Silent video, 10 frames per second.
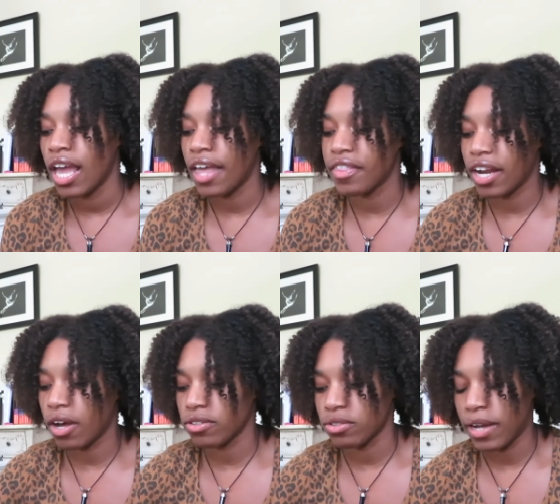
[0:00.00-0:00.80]
And then I
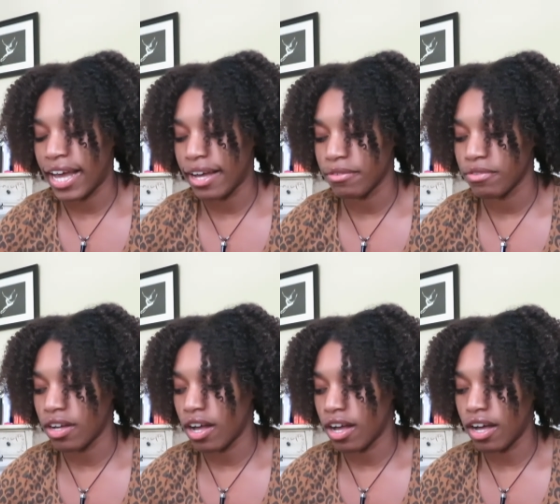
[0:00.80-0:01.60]
also have
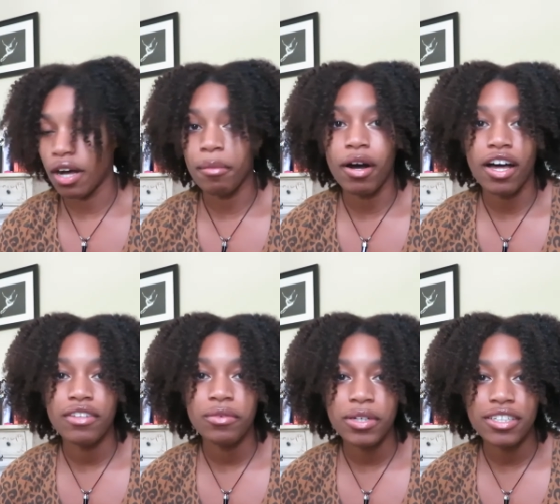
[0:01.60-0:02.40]

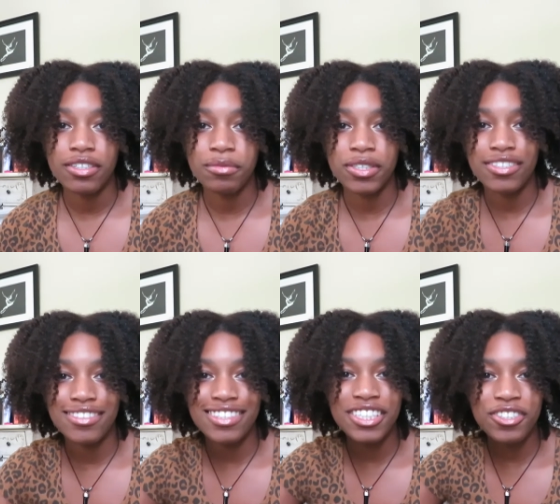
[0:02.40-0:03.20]
olive oil, which
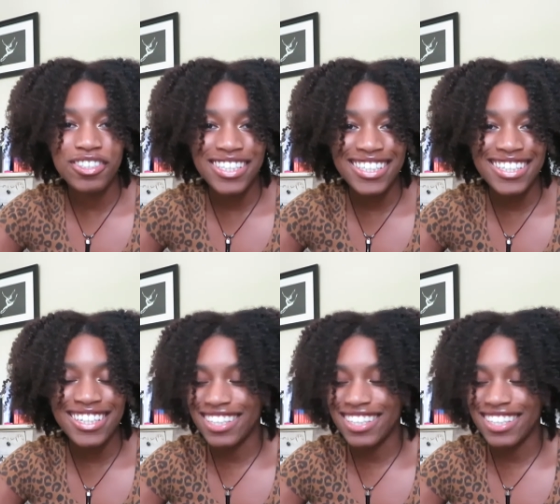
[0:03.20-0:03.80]
literally,